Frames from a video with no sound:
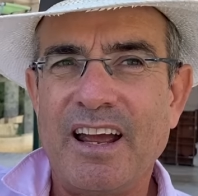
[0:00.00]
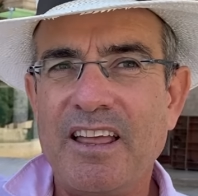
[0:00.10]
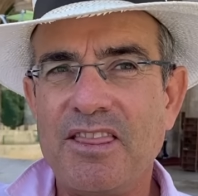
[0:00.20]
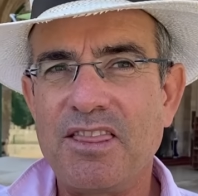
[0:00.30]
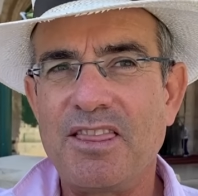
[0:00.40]

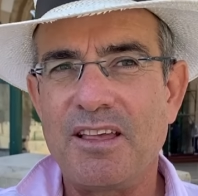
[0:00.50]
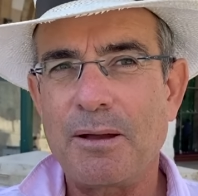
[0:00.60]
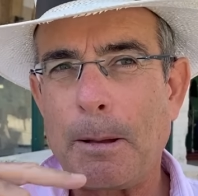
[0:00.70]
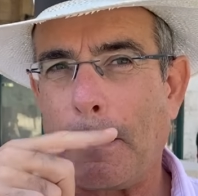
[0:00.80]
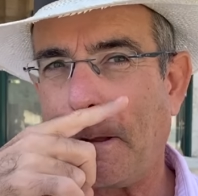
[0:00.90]
And maybe we
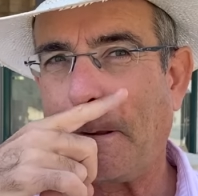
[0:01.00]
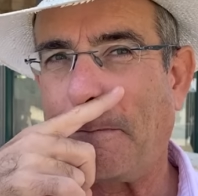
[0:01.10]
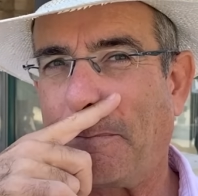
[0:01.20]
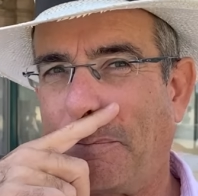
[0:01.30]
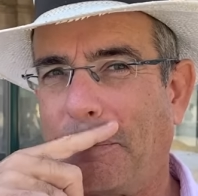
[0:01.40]
will see it
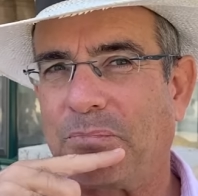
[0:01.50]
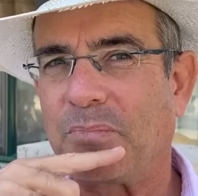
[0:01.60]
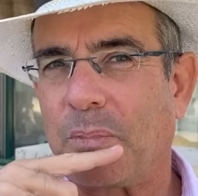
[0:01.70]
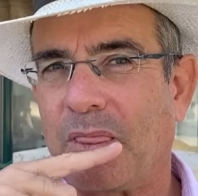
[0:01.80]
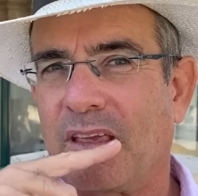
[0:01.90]
later from the
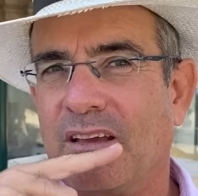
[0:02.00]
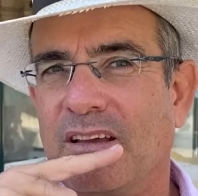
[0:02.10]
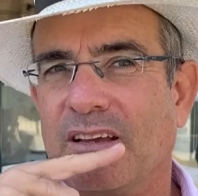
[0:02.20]
other side.